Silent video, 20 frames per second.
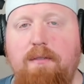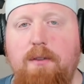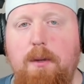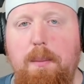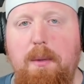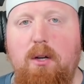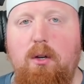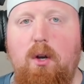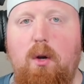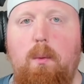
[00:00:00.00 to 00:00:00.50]

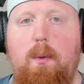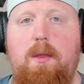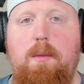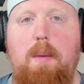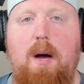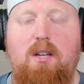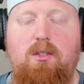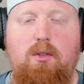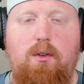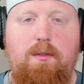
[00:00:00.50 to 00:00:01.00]
familiar with
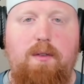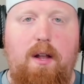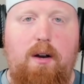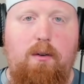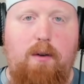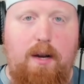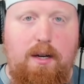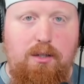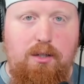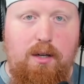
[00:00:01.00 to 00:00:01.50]
Module
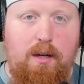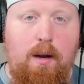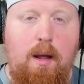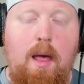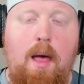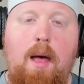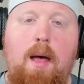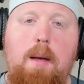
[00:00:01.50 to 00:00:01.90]
Federation,